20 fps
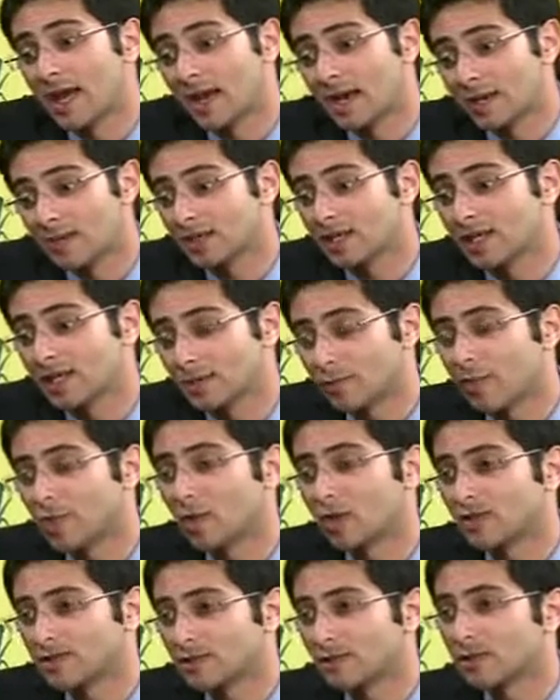I think it
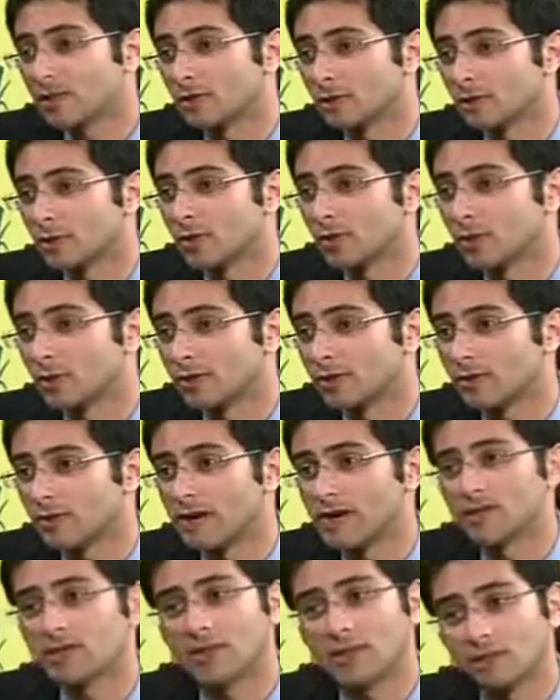points clearly in one
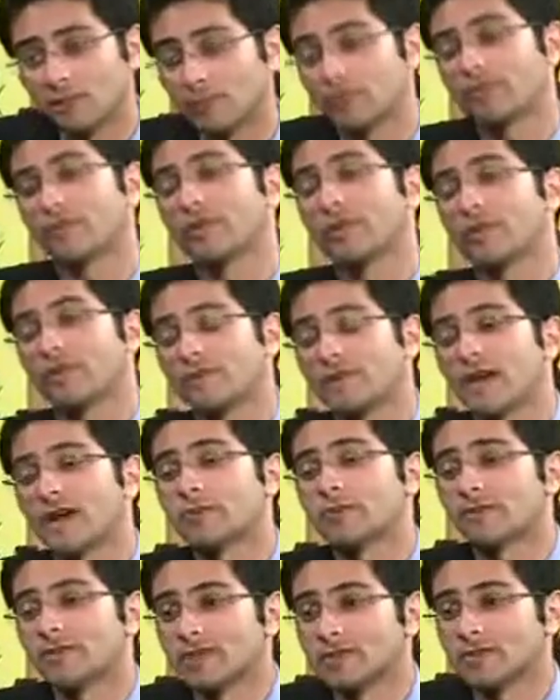direction. And in
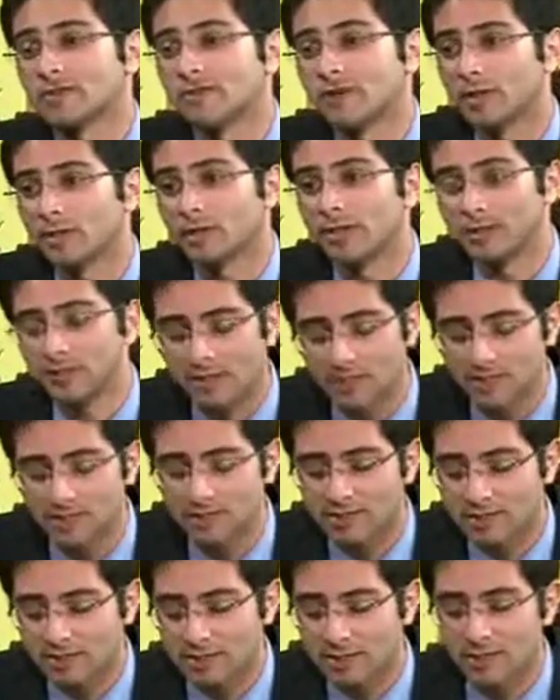fact, Professor Velleman, at
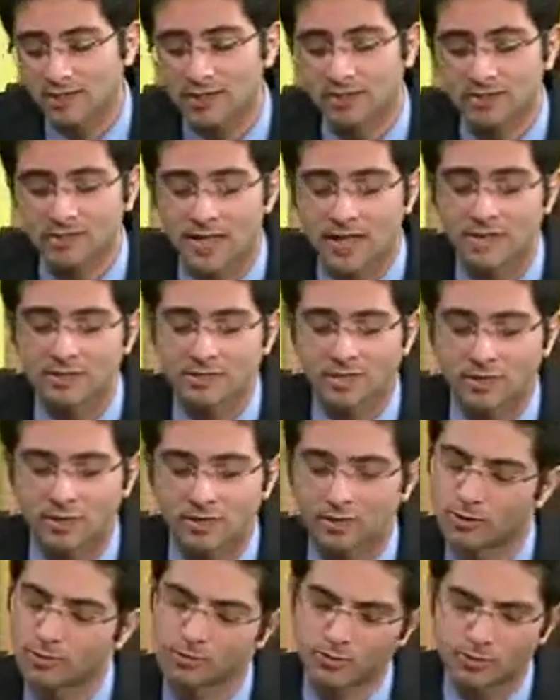least as last I
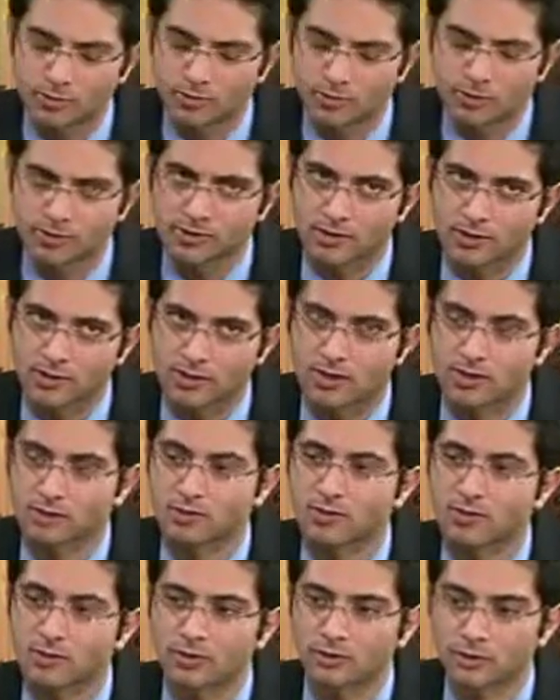heard, which was I
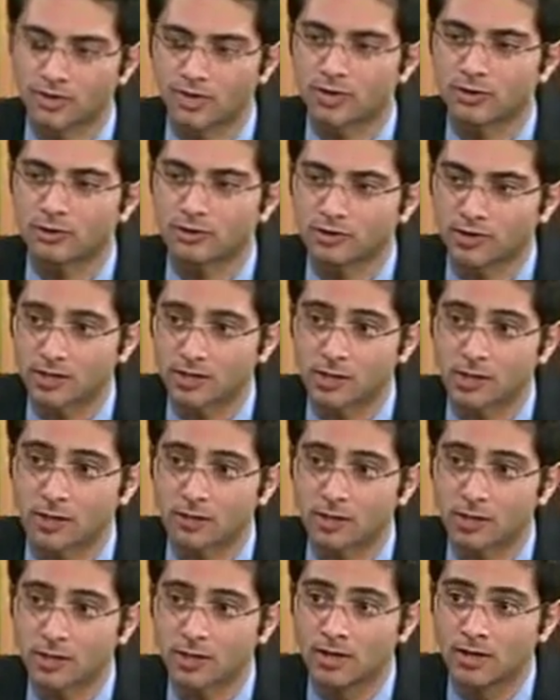think 2 or 3 years
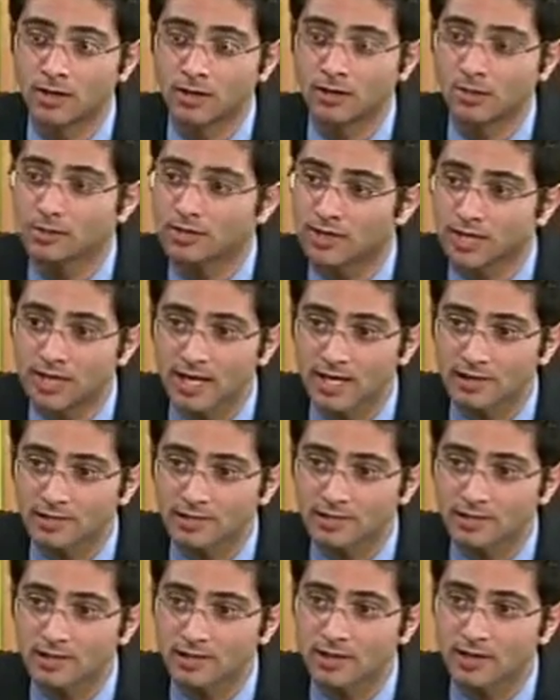ago, was
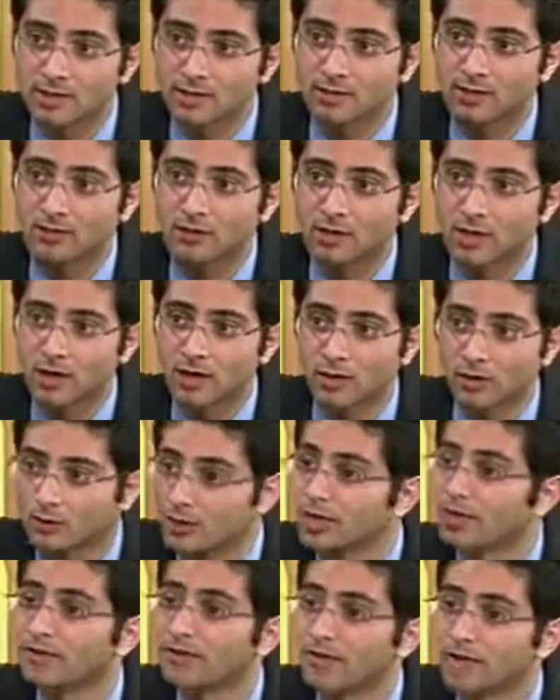against
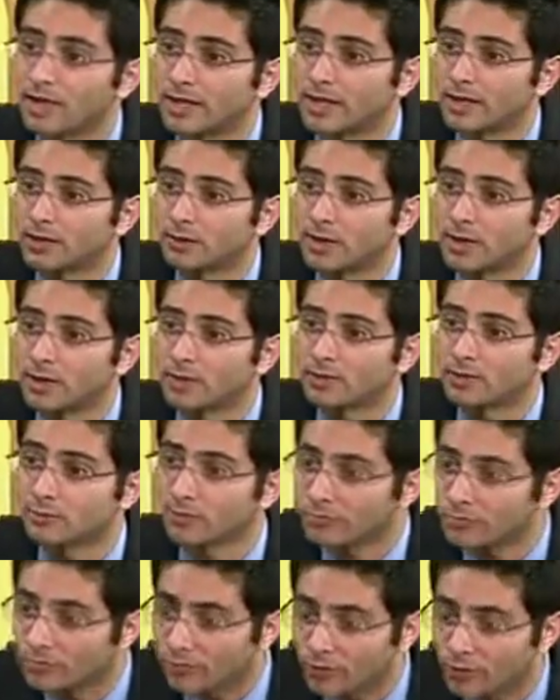redefining marriage
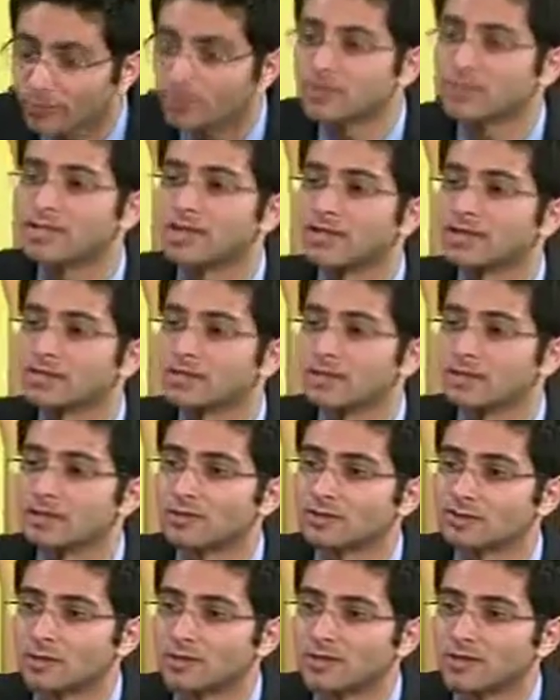for precisely
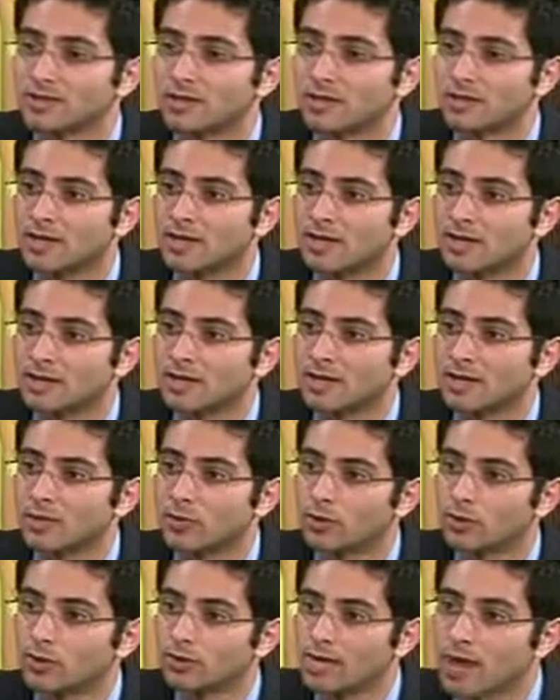this reason, that
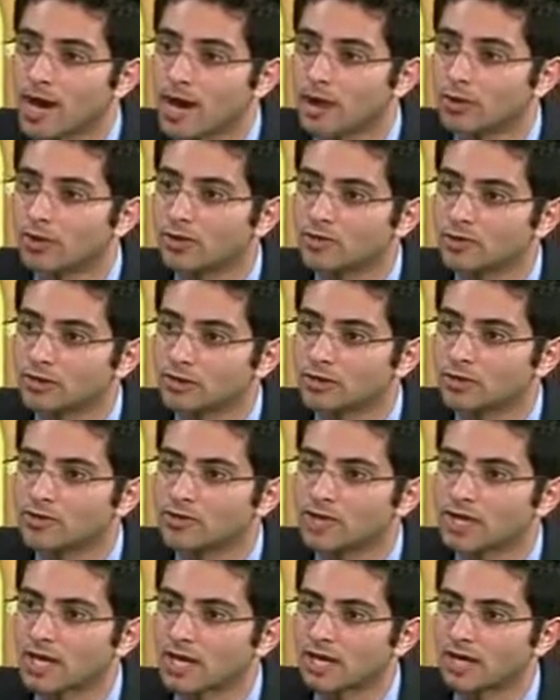it would now
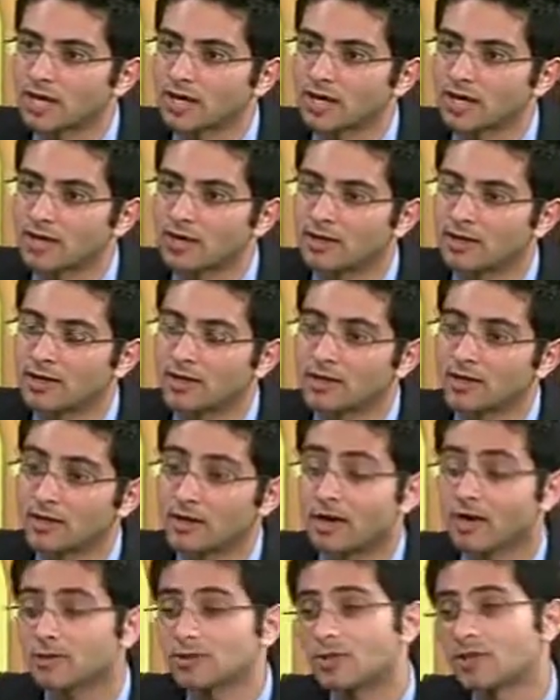introduce the idea
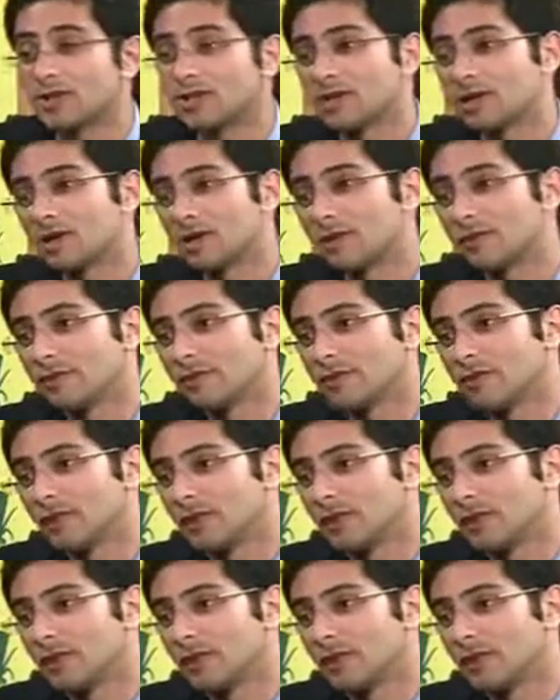not just of